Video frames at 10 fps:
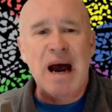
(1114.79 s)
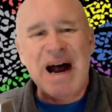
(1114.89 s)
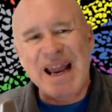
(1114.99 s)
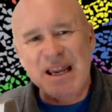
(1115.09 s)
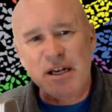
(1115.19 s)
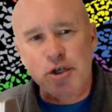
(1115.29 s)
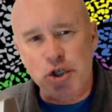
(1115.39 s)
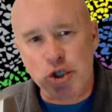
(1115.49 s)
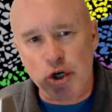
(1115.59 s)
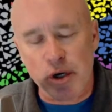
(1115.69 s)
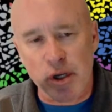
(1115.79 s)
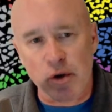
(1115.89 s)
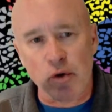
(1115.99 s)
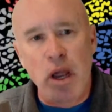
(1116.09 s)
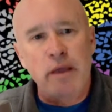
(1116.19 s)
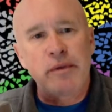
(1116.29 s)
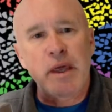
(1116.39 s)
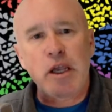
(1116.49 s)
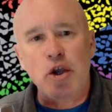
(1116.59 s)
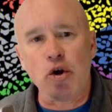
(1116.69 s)
I can assure you
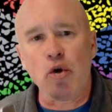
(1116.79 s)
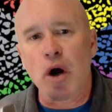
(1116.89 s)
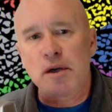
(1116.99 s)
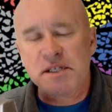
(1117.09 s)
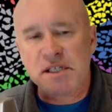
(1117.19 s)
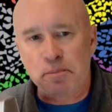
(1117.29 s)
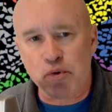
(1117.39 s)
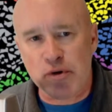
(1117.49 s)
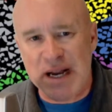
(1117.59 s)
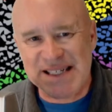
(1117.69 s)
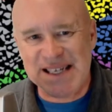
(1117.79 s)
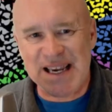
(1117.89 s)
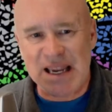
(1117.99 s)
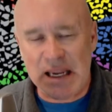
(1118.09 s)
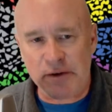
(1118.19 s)
that you are suppressing